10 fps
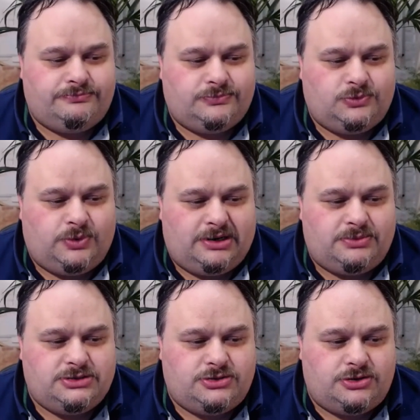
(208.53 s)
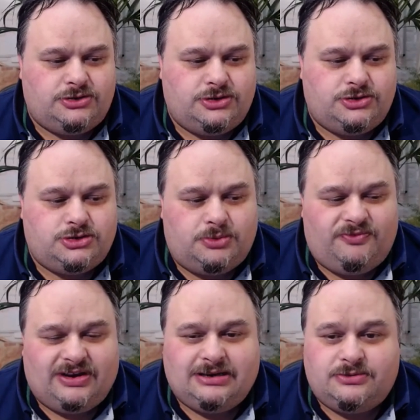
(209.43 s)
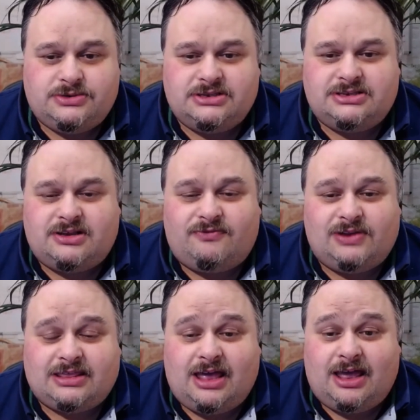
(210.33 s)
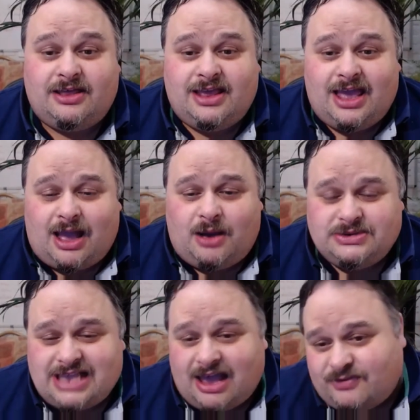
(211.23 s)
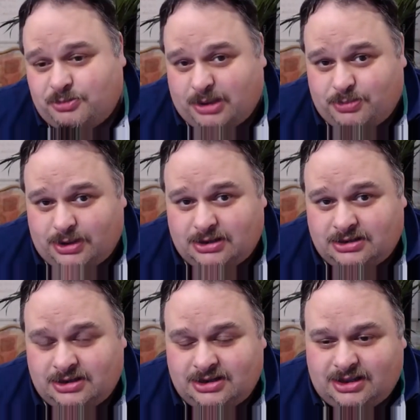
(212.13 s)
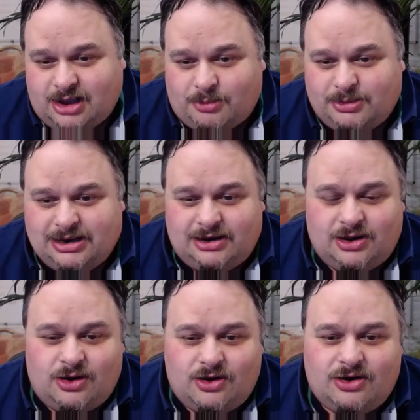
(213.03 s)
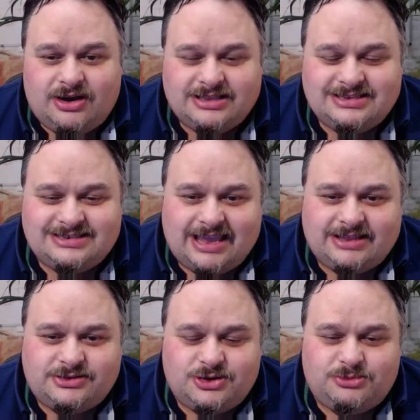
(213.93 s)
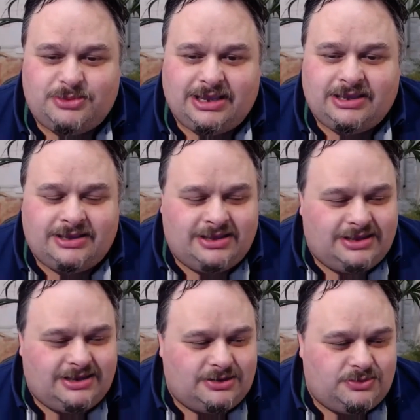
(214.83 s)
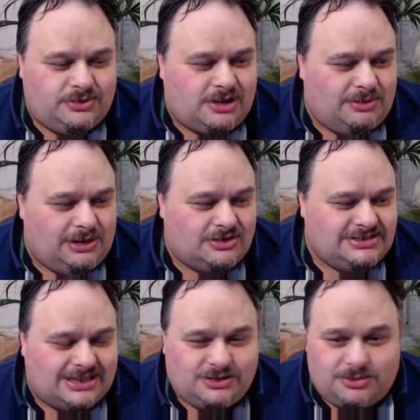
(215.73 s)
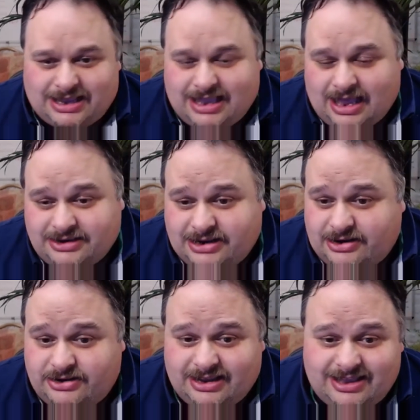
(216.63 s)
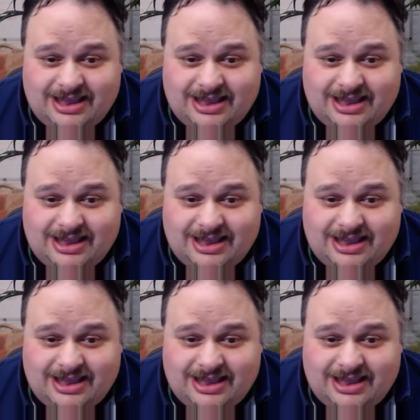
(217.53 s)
when I was doing YouTube videos and stuff like that, I was having people coming along and saying to me, they're coming along saying to me, I can't hear you